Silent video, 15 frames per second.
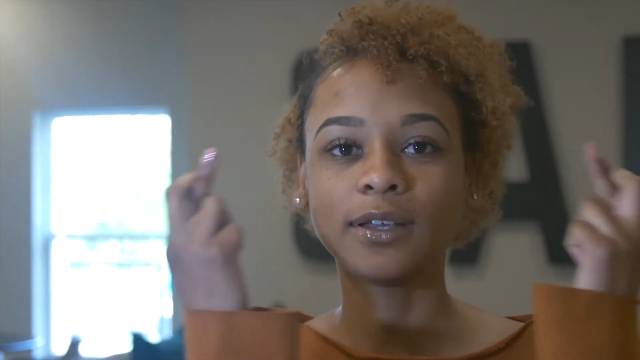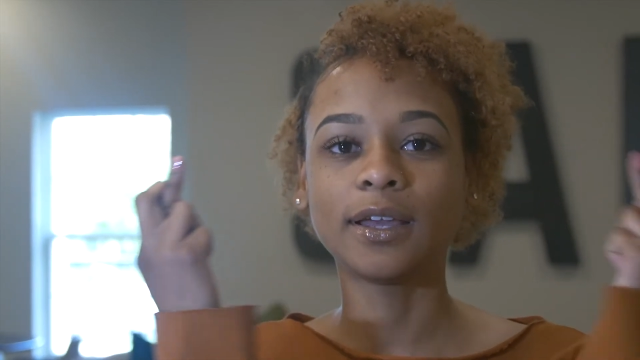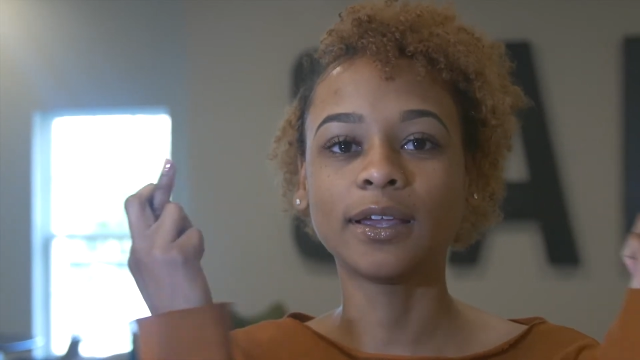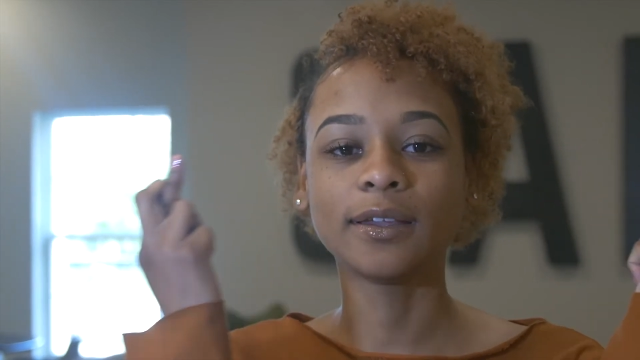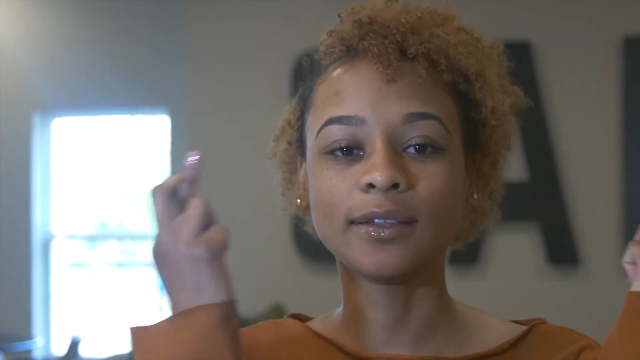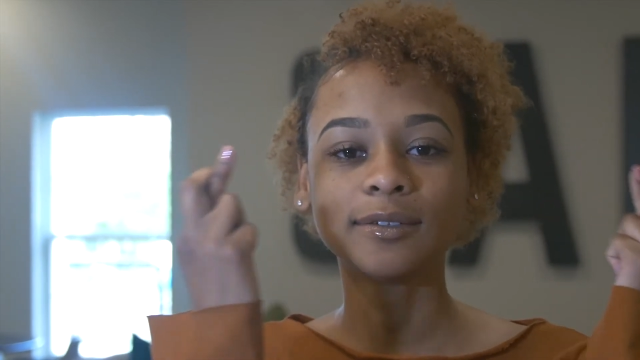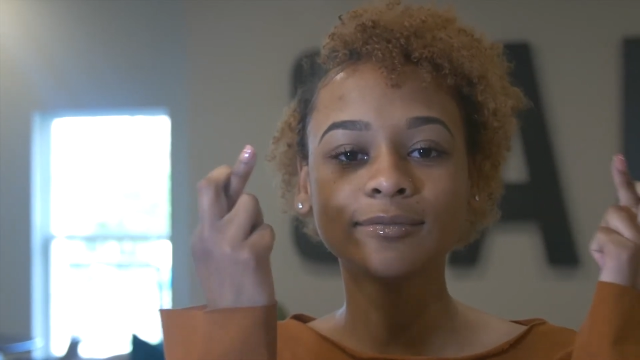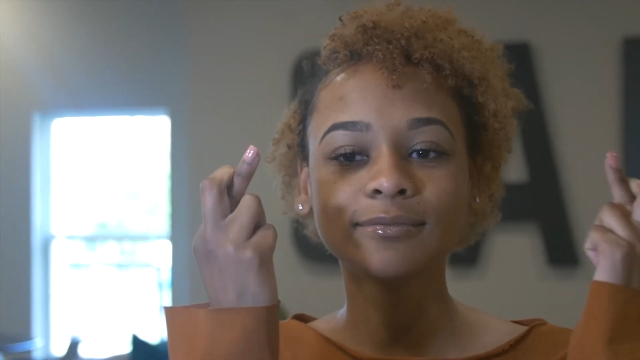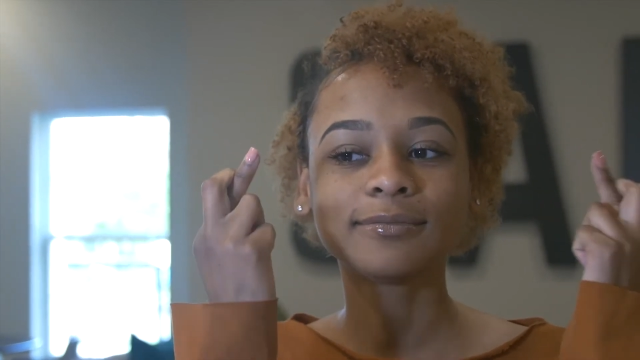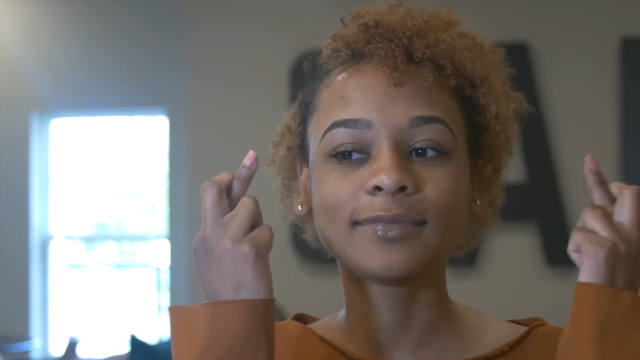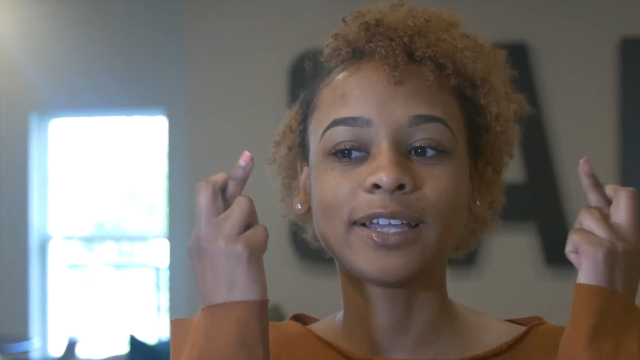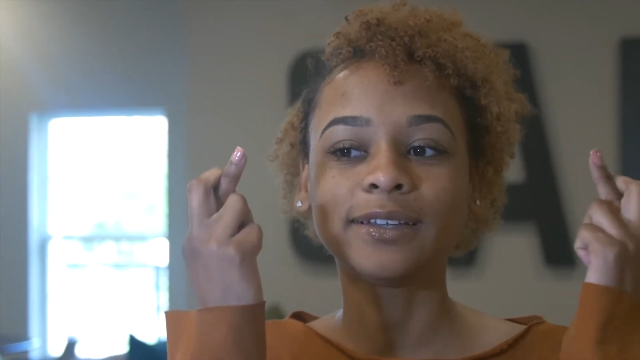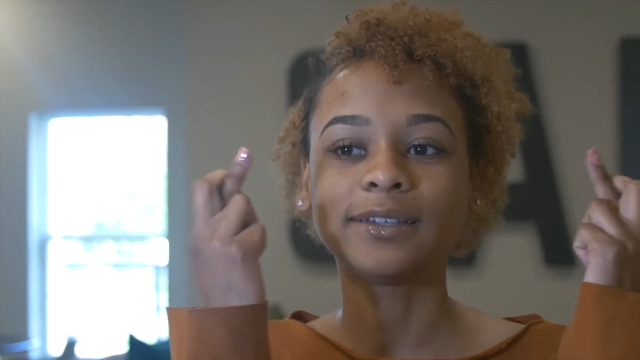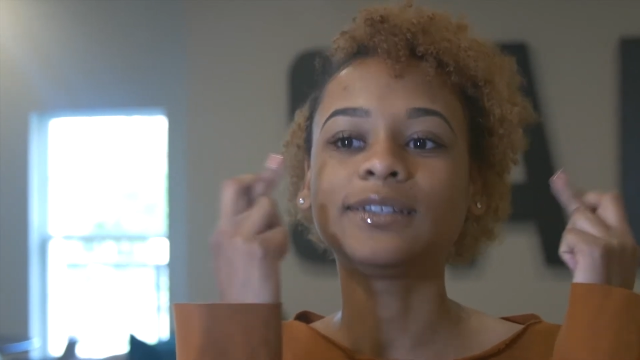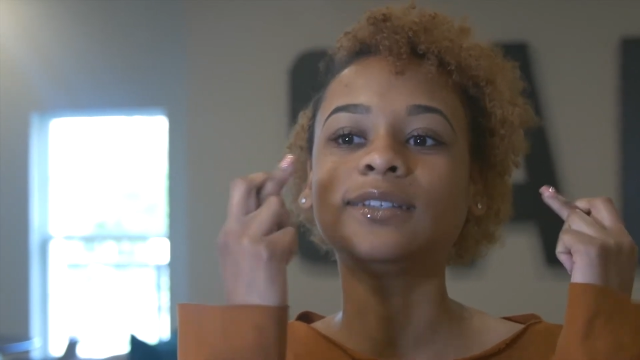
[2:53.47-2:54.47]

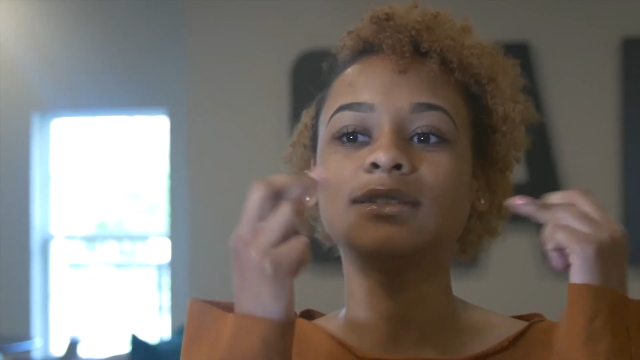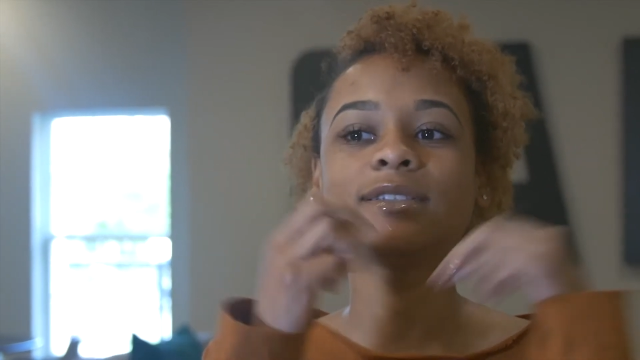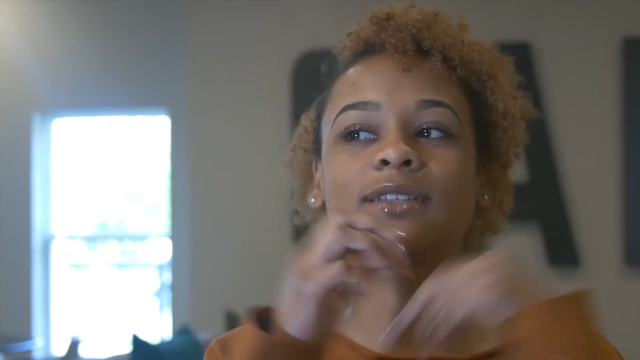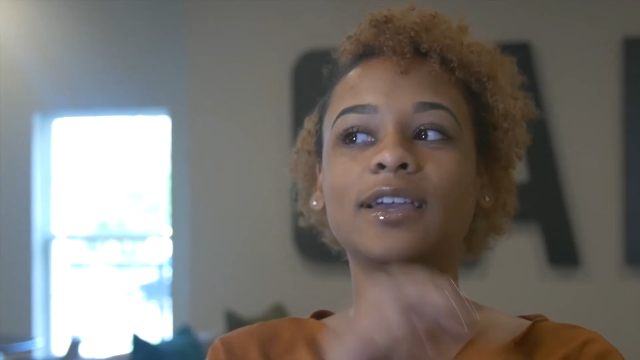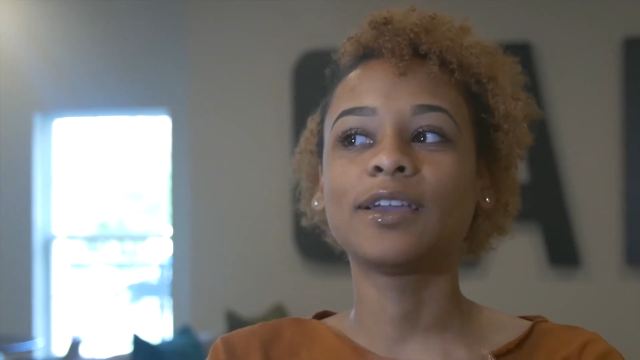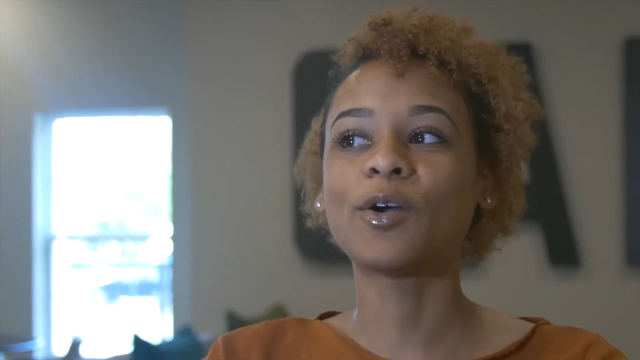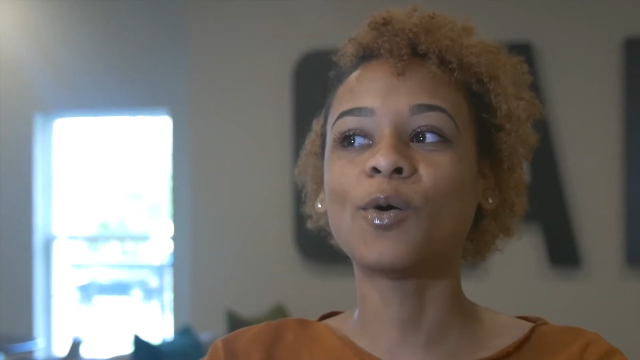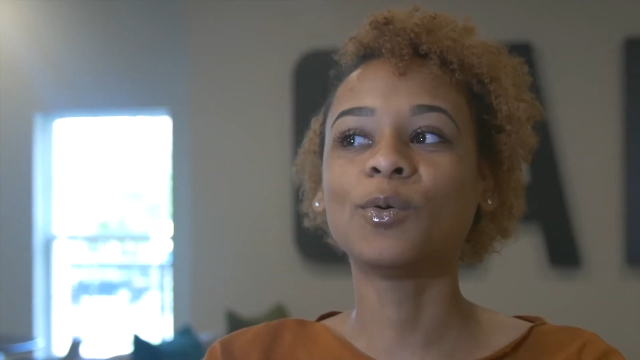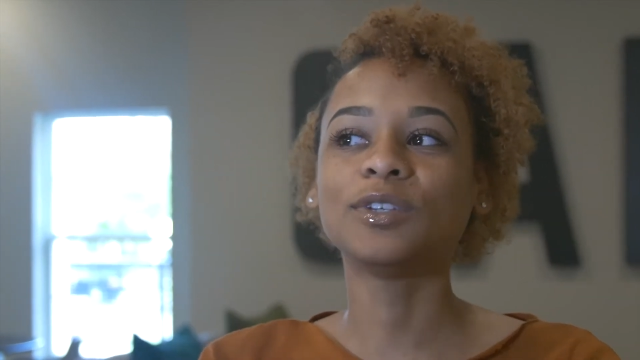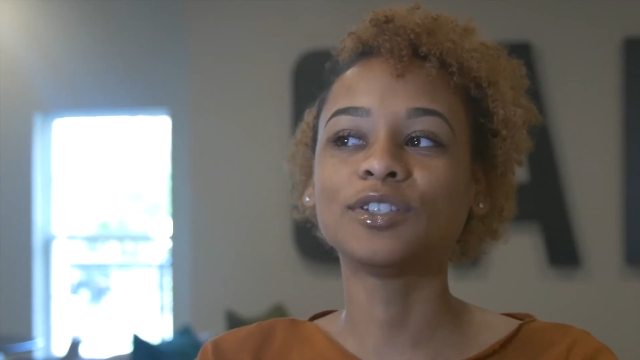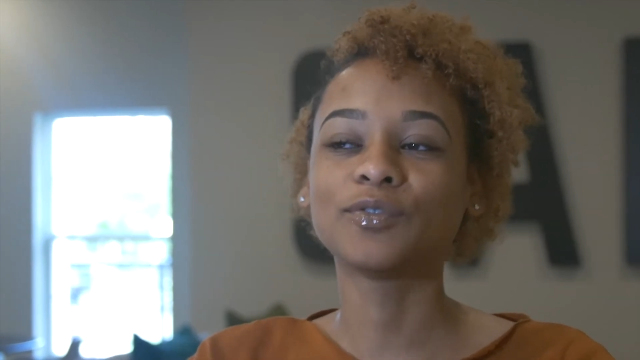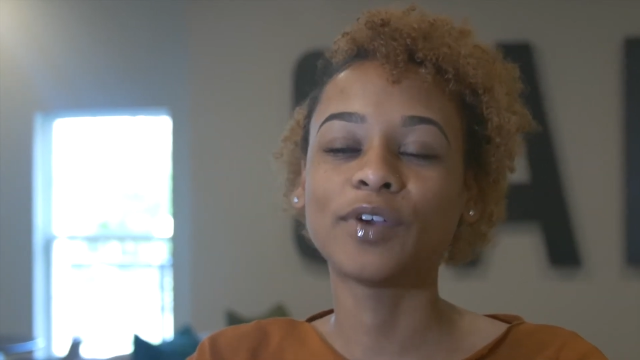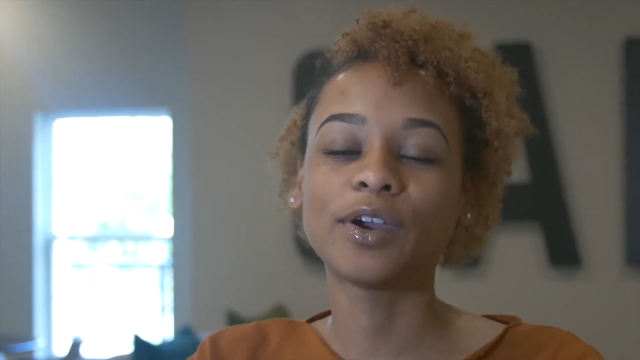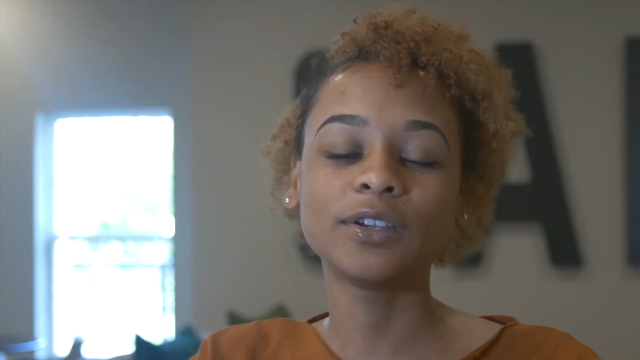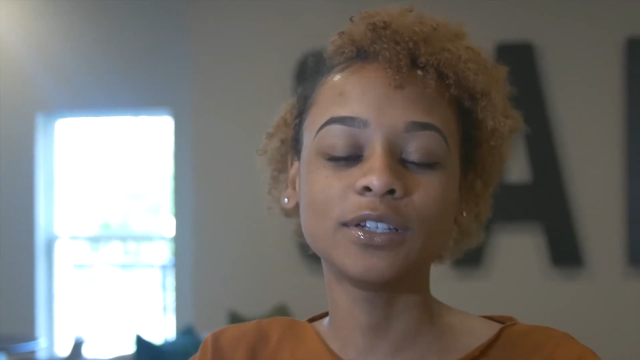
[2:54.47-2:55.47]
like this, like always
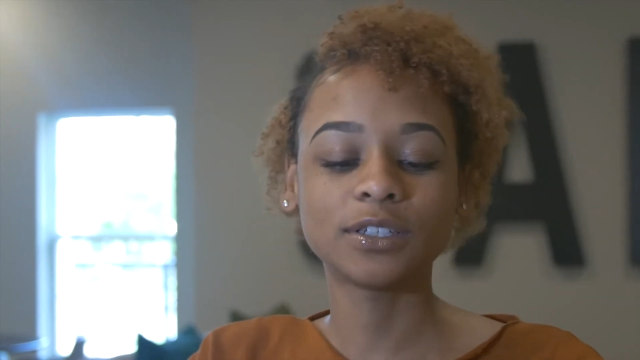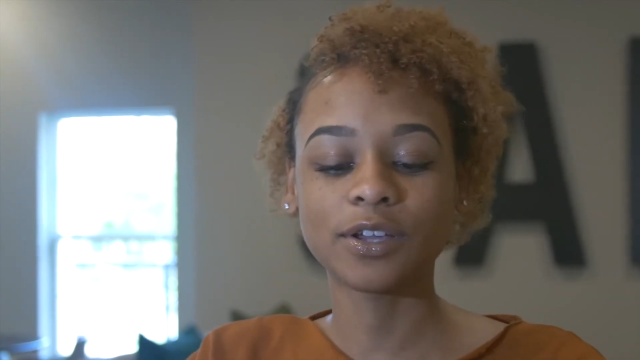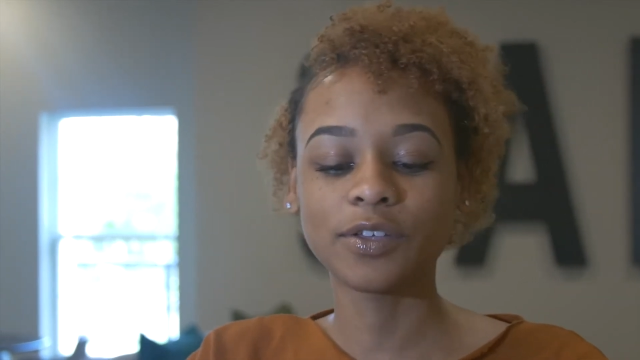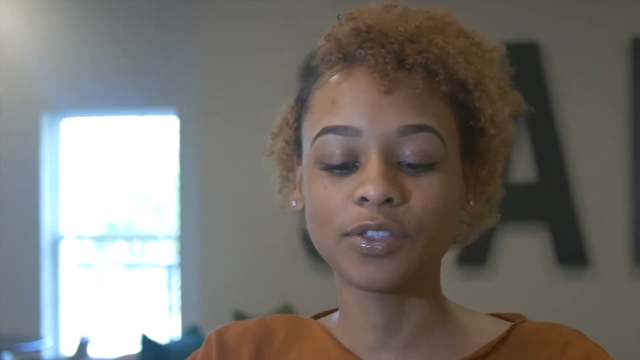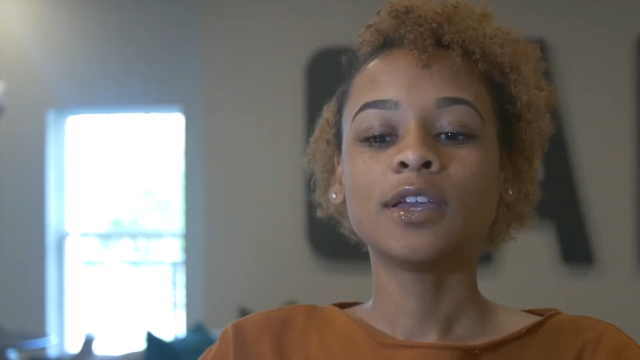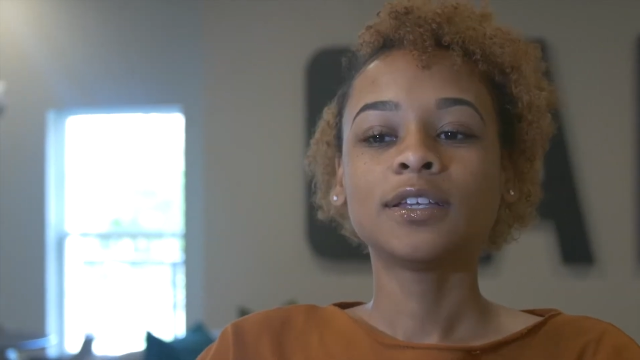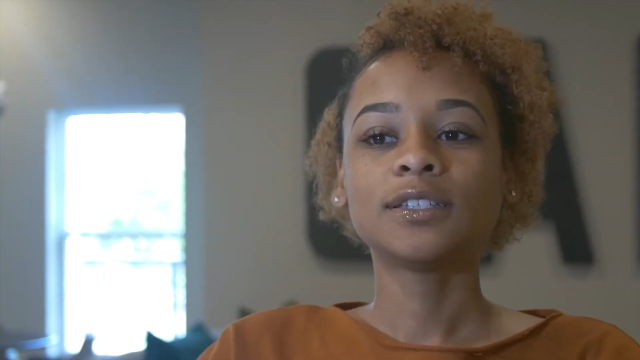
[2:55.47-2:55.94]
around each other.